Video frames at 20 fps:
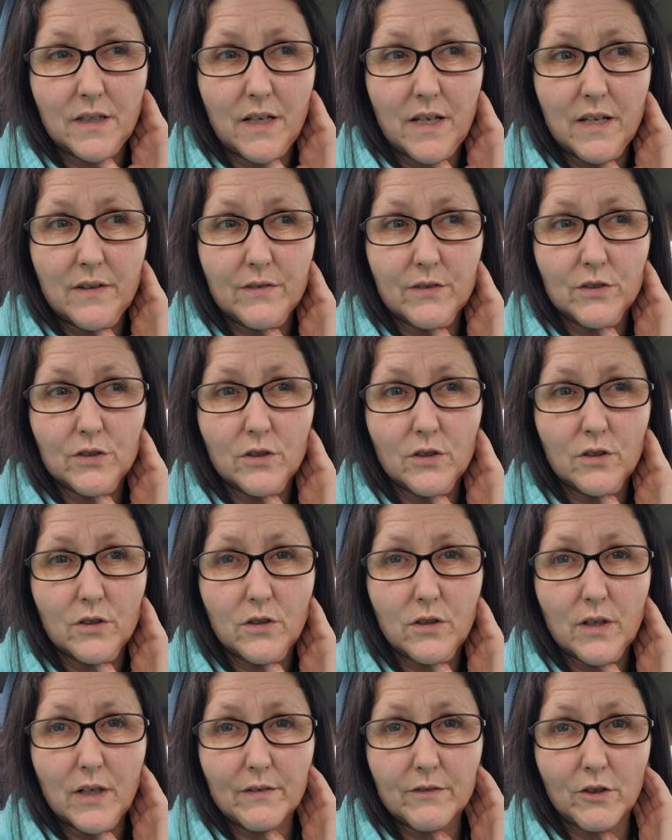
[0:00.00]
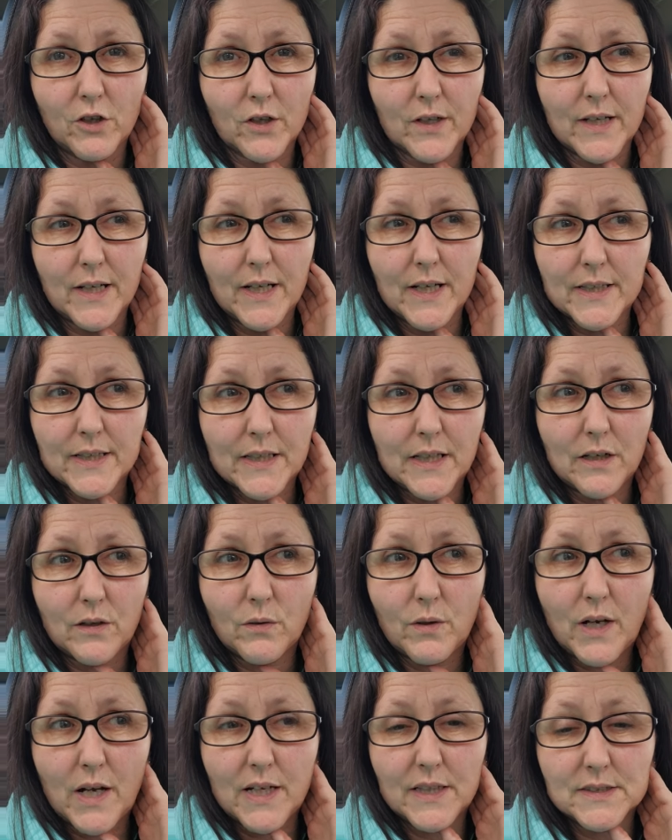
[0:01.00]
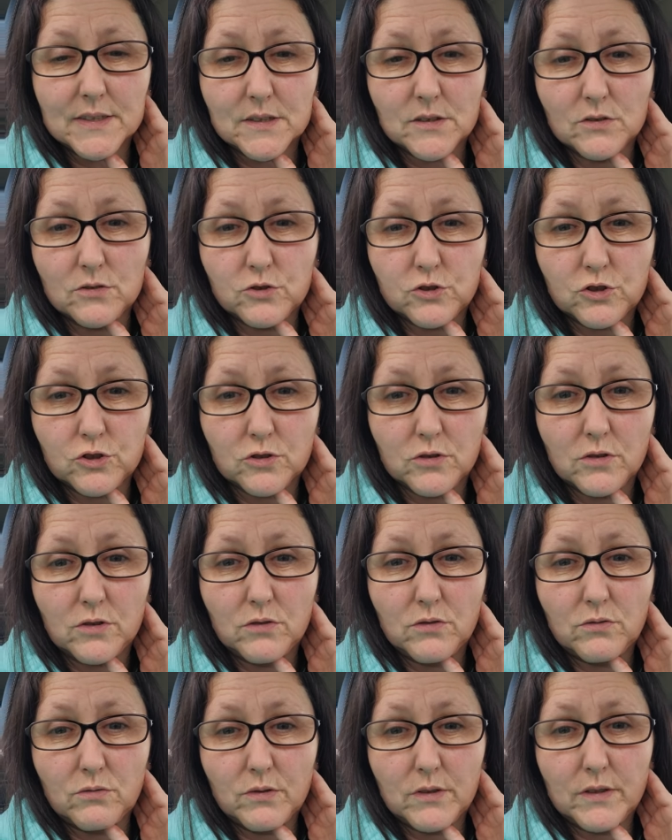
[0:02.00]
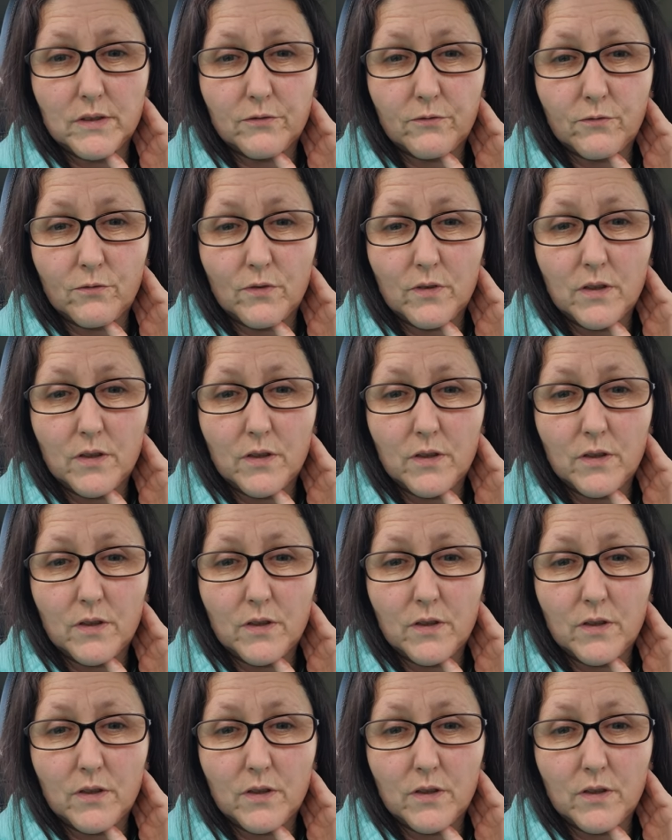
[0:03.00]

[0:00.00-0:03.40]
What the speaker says: even though I've got a car now, I still struggle with